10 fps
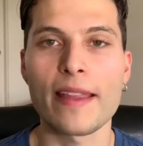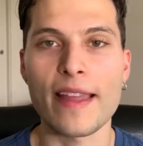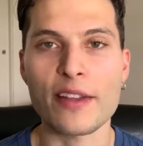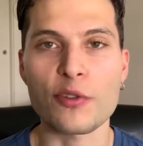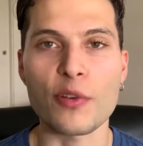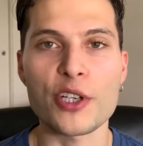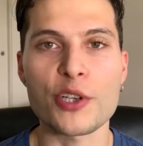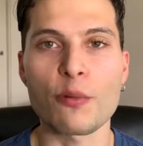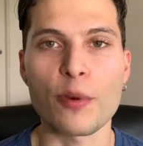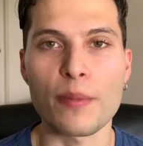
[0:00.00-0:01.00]
That
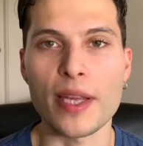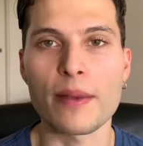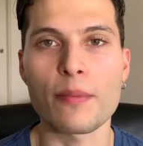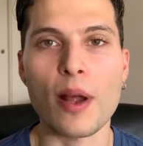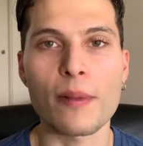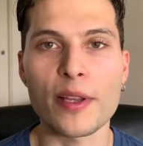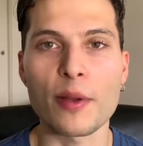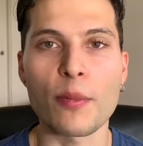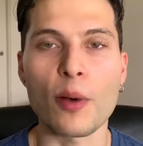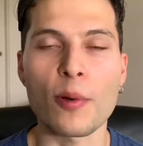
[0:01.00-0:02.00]
duration would be probably in
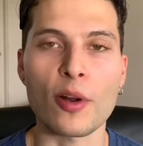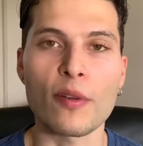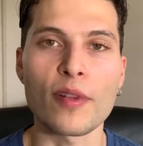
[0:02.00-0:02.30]
the ballpark